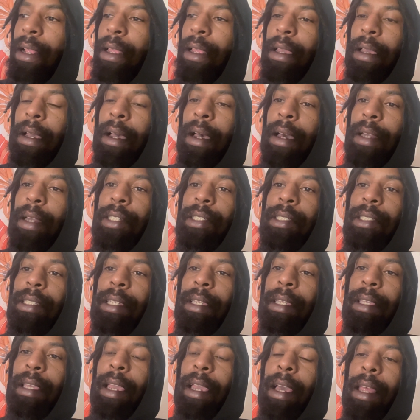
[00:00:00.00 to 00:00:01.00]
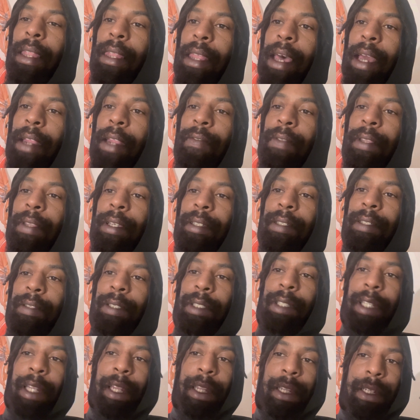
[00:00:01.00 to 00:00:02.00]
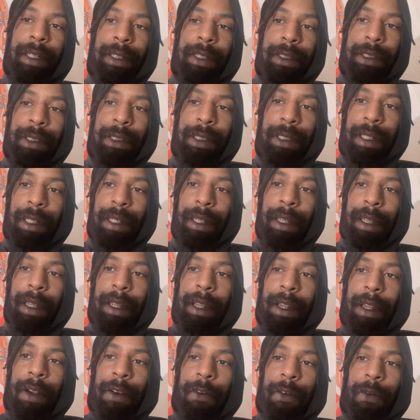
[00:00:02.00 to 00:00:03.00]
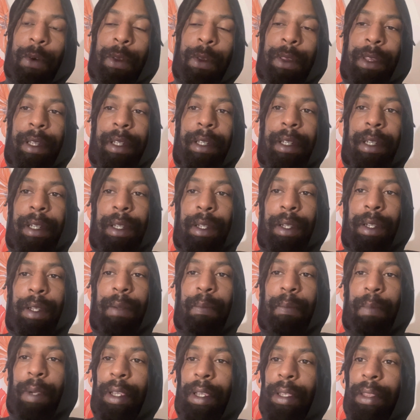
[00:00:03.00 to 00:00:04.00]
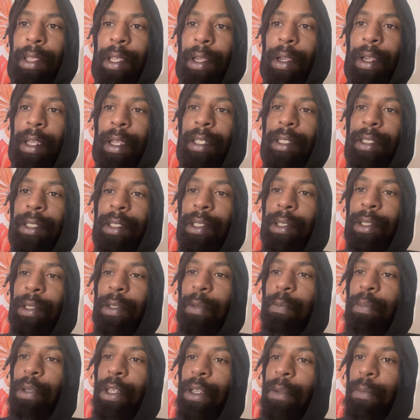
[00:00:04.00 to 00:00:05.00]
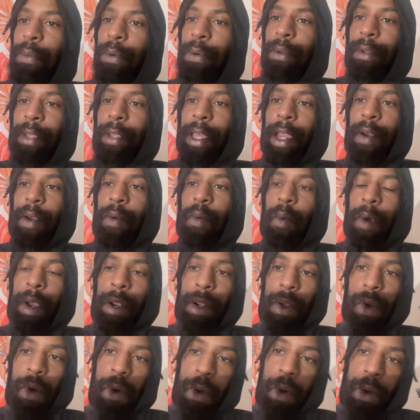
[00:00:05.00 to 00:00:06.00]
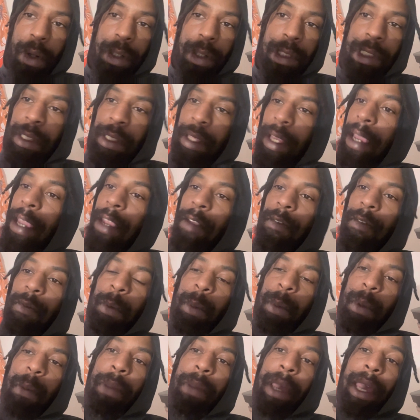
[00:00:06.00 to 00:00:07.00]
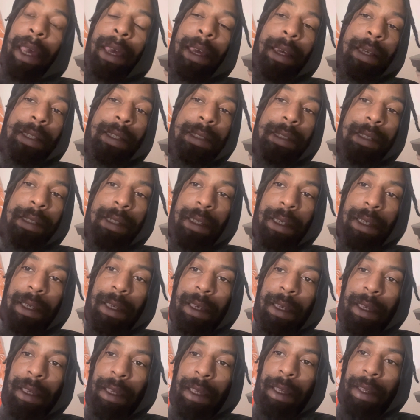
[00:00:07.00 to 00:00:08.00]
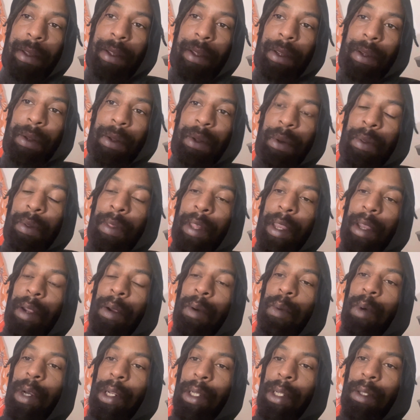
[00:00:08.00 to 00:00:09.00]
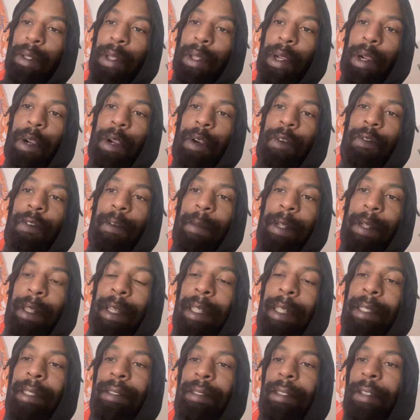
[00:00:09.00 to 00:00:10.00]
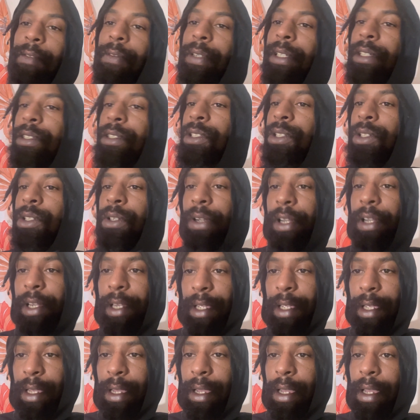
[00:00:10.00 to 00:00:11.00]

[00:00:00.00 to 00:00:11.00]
honestly, a lot of things have changed for the good, but there is still people that want to hold on to the hate from the past. They don't want to learn from the lessons of history,